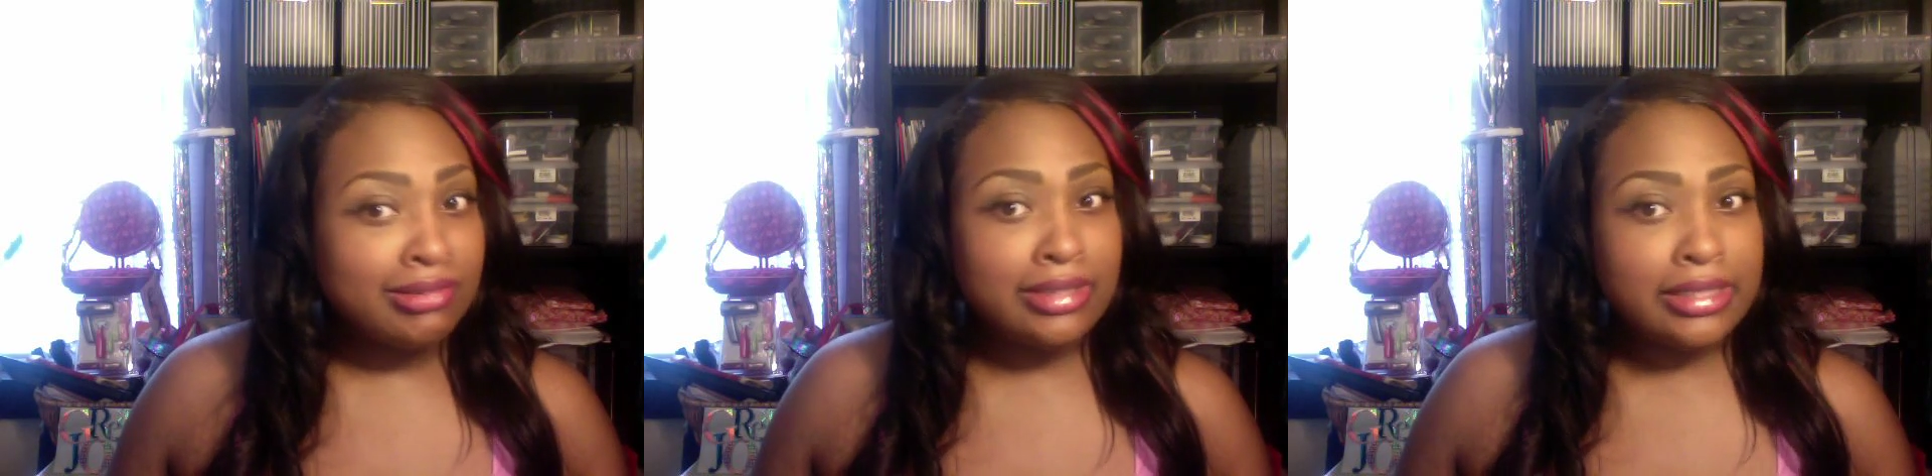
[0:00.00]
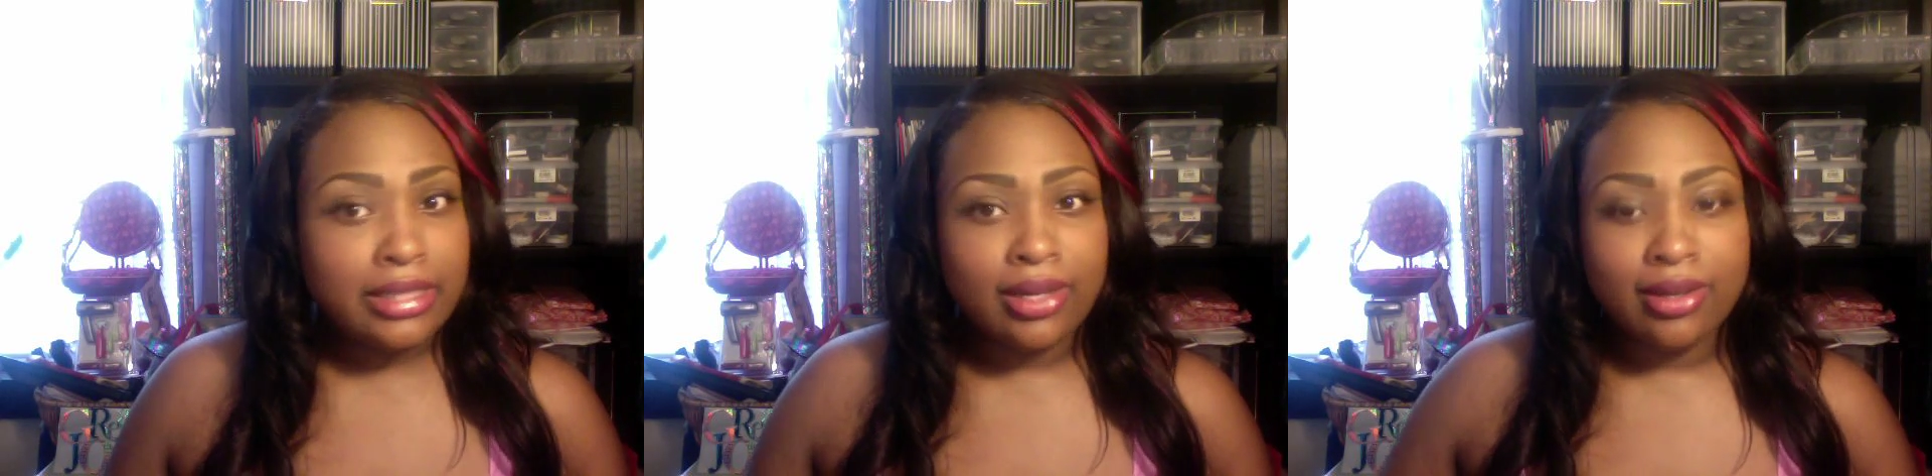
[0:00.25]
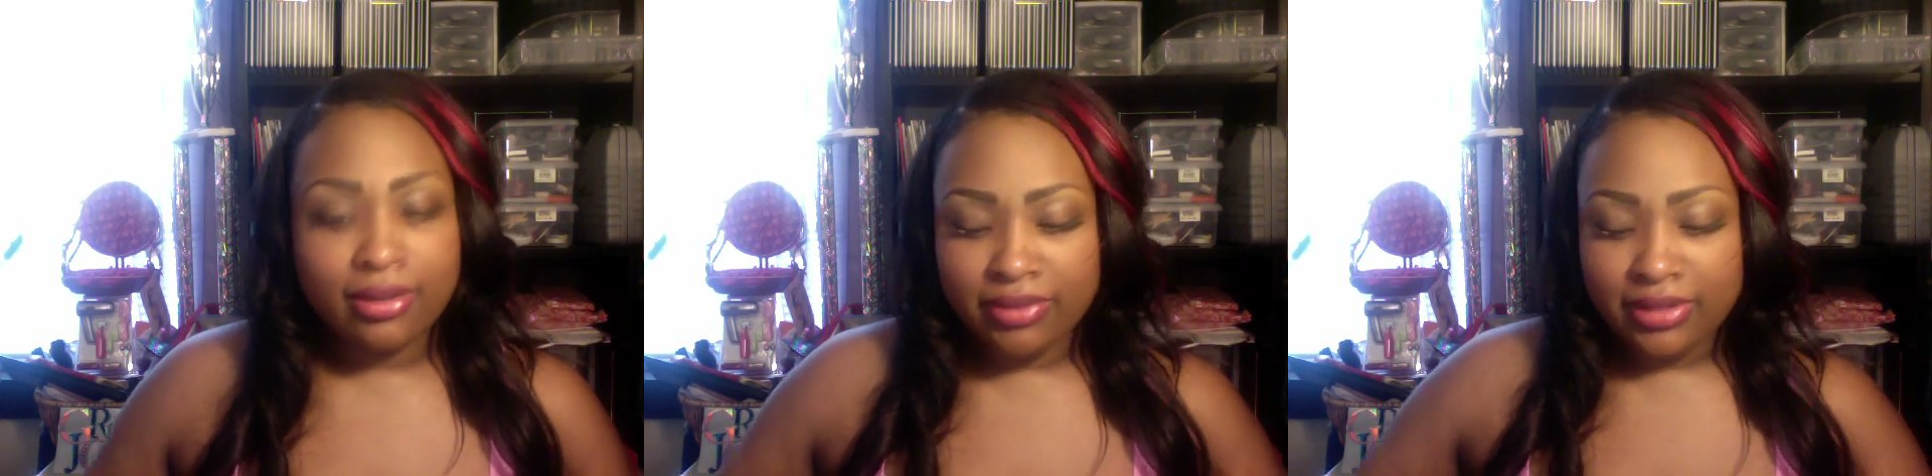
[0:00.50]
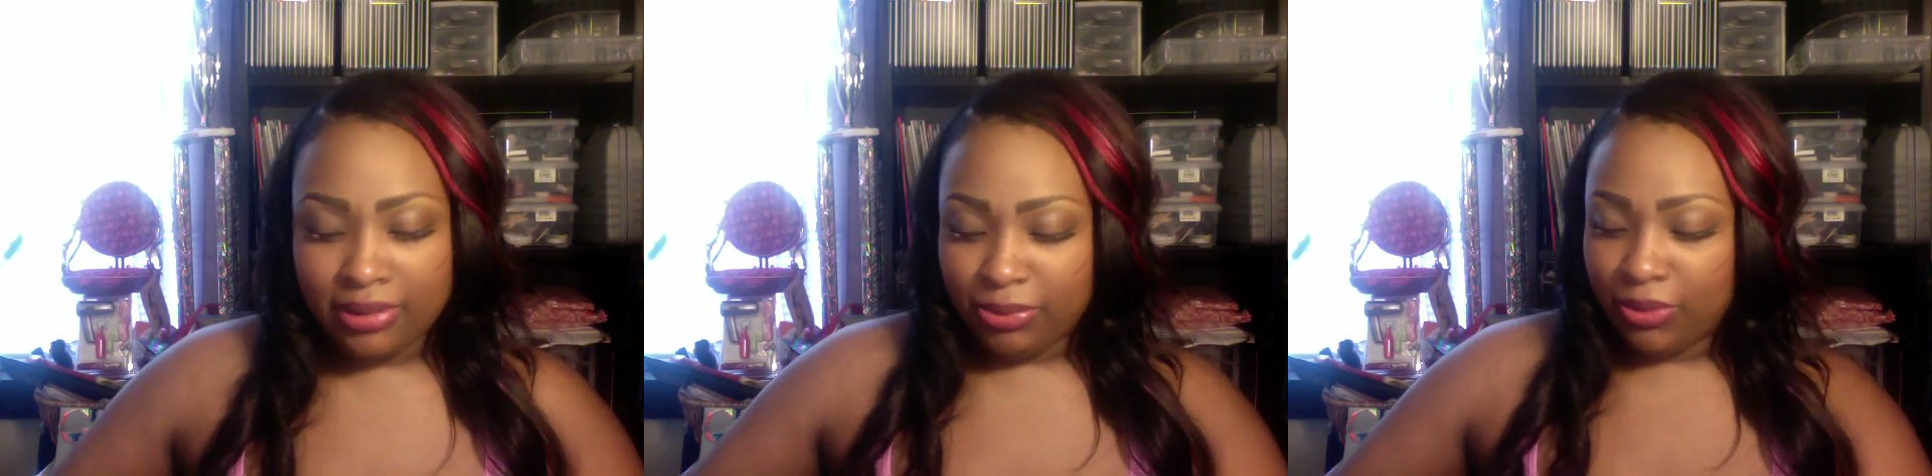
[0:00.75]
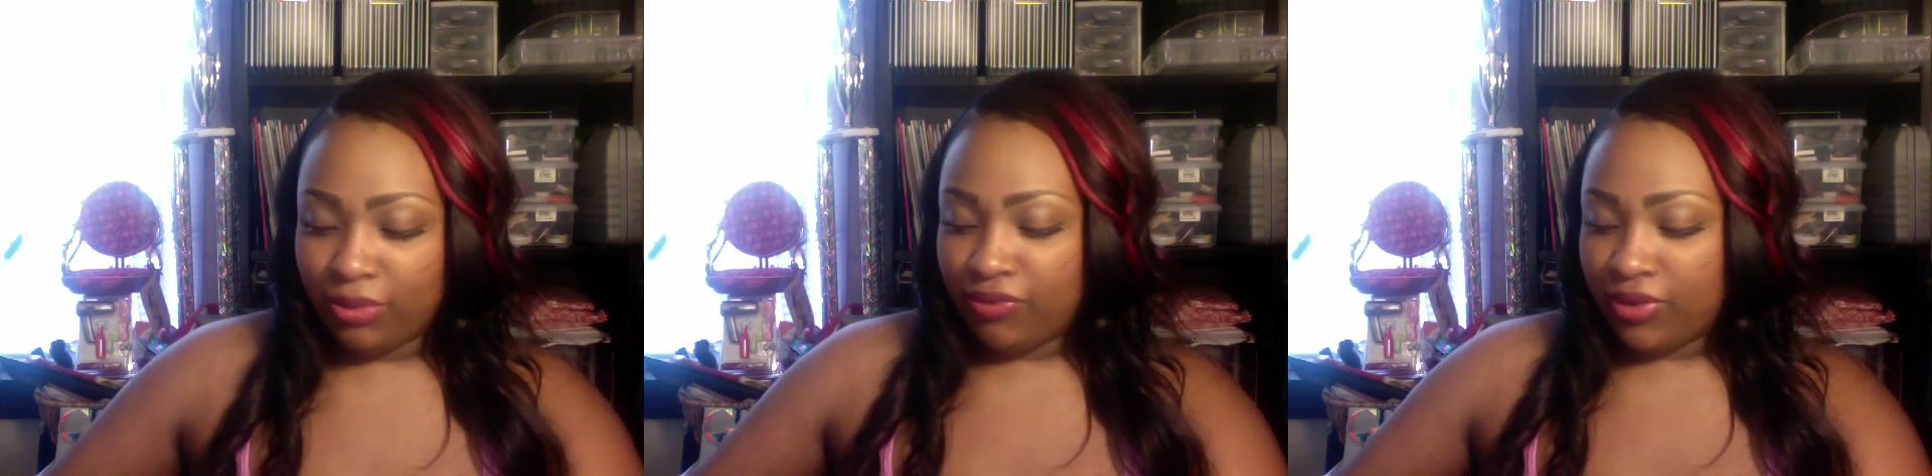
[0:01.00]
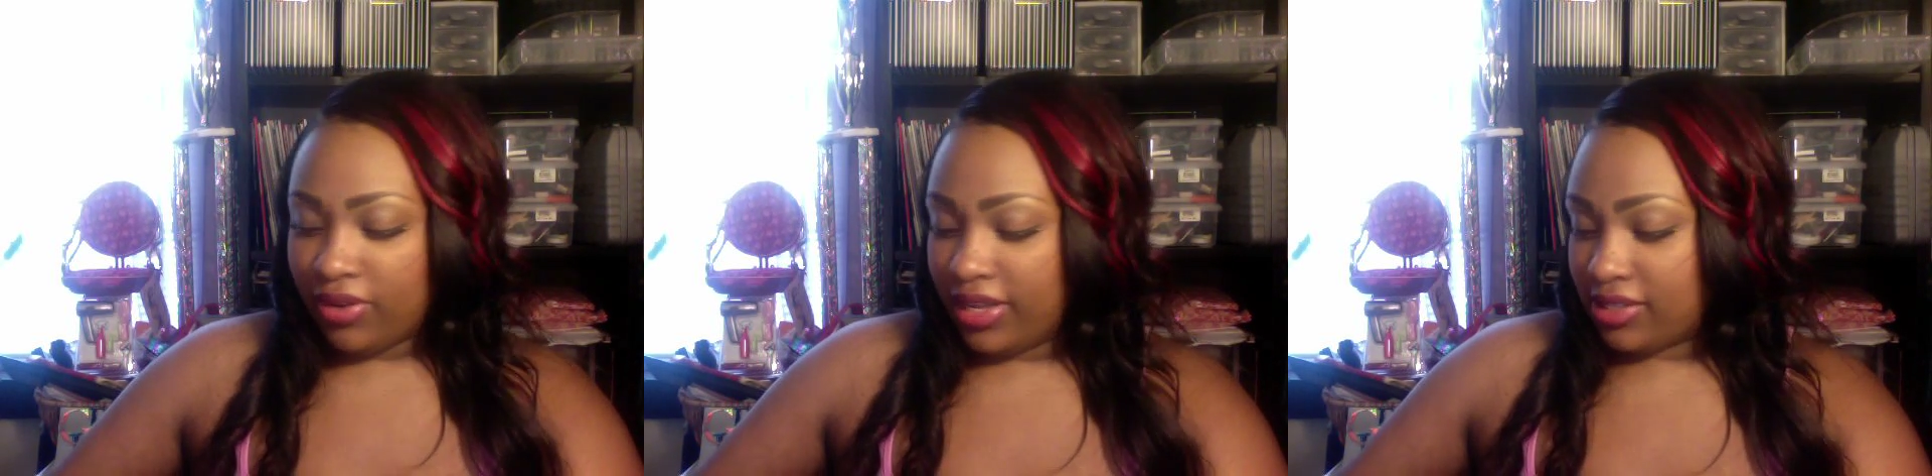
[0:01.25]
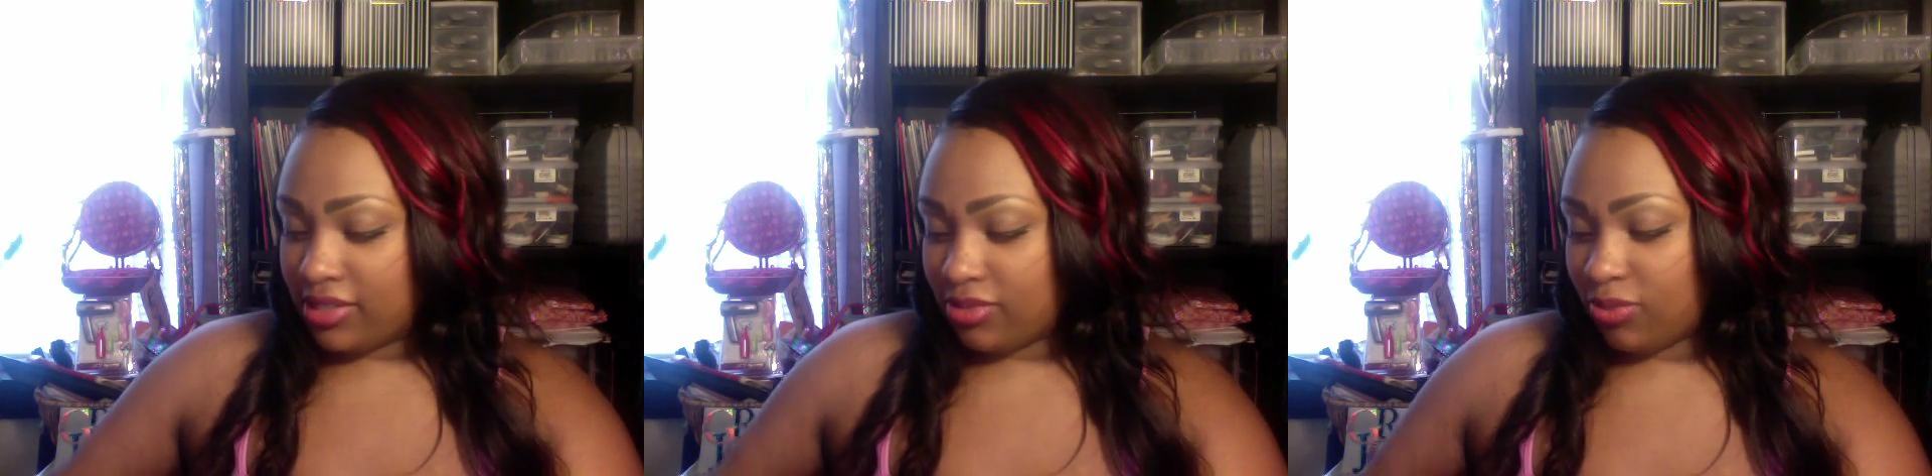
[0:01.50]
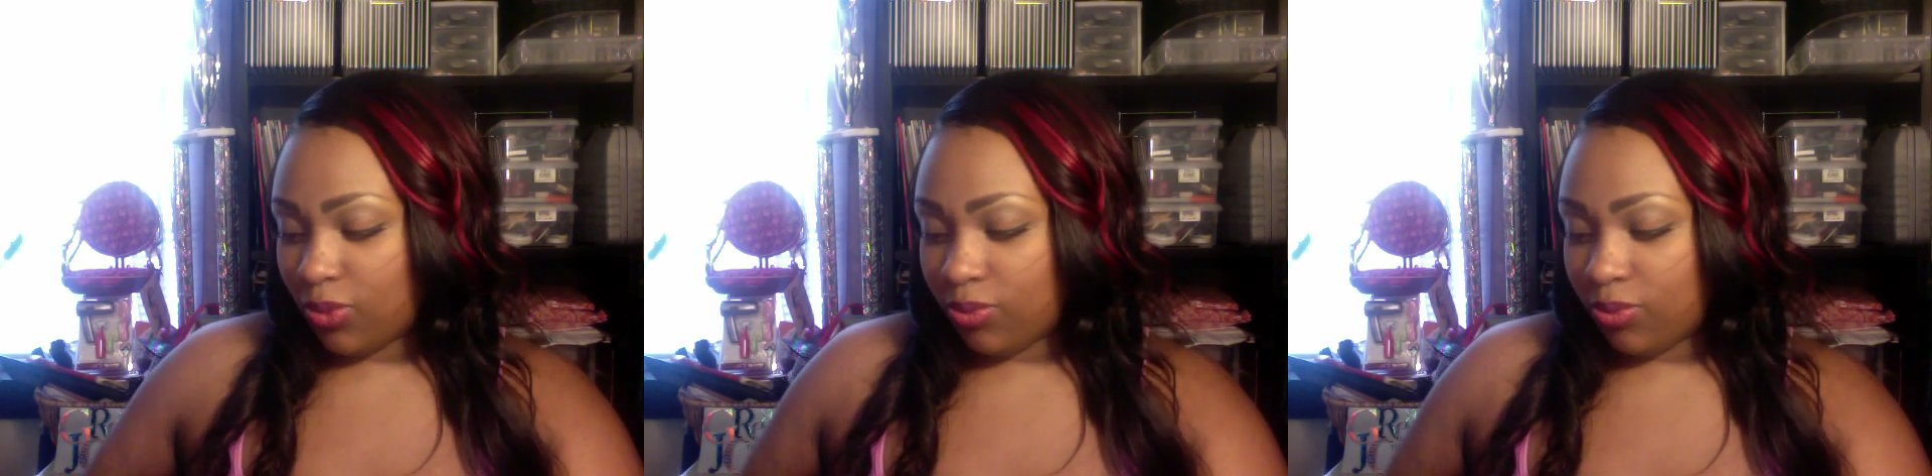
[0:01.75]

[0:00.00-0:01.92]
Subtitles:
really, really beautiful. It's